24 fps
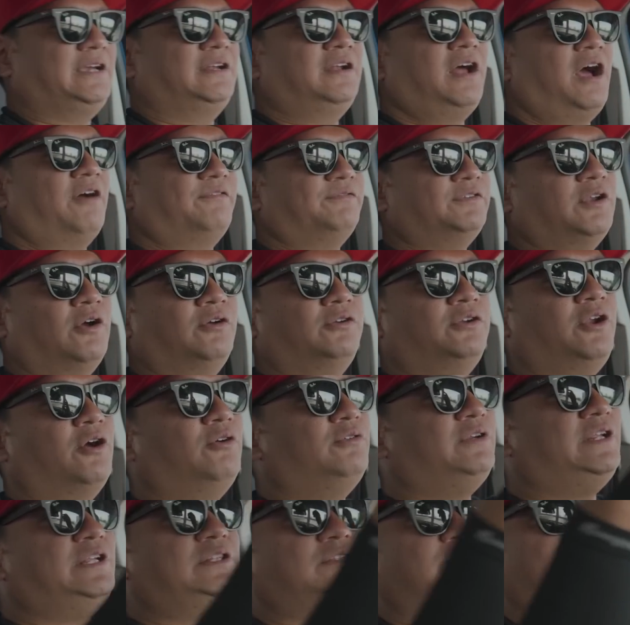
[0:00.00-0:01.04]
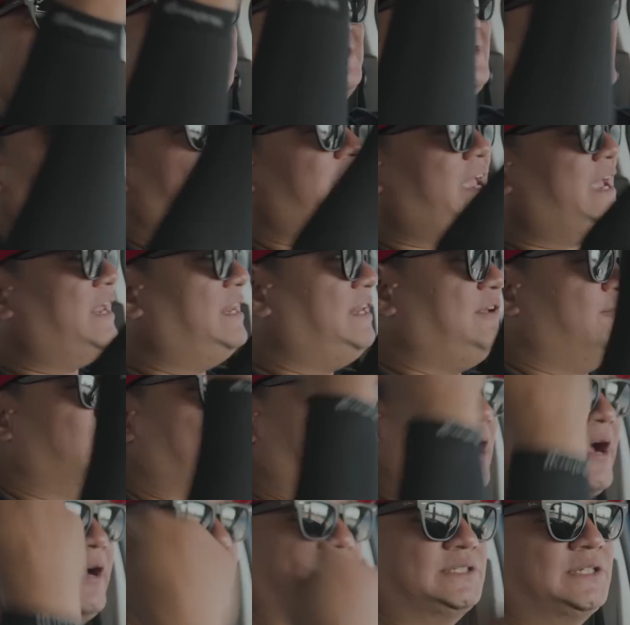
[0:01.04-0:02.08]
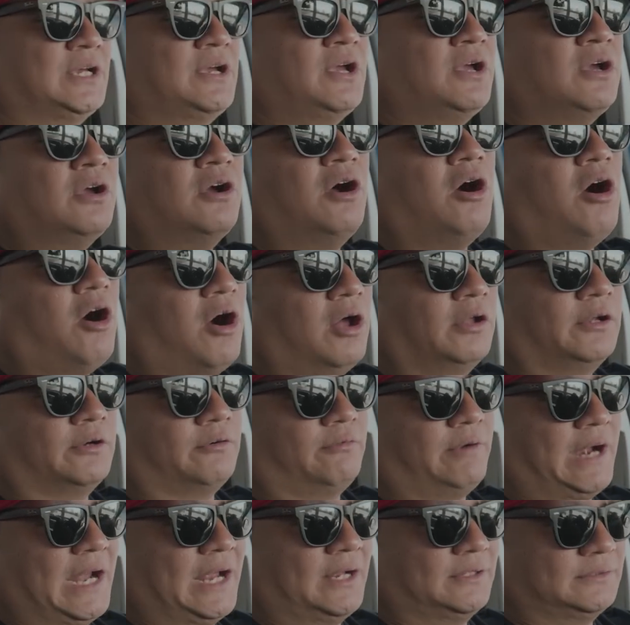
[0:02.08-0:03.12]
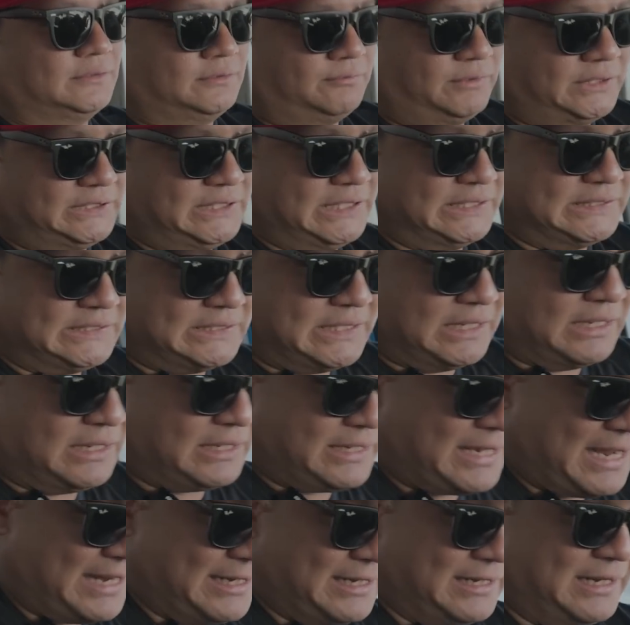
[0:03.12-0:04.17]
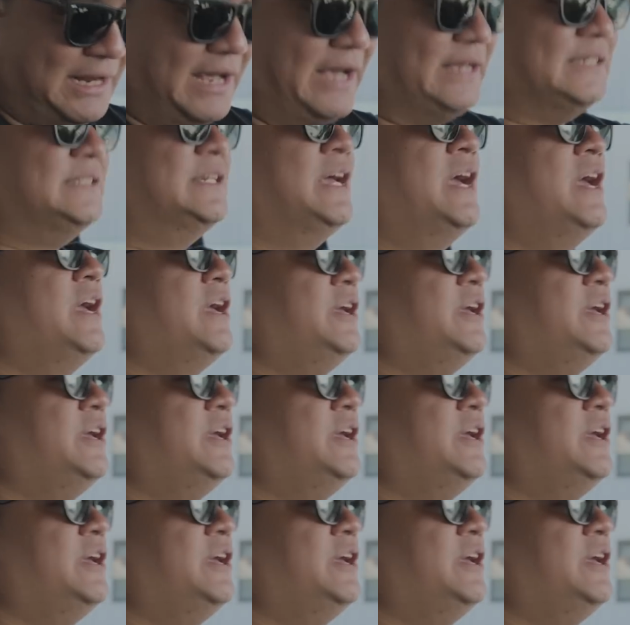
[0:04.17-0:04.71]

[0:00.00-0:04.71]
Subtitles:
it off. No need to snake any wires all around, which is kind of nice.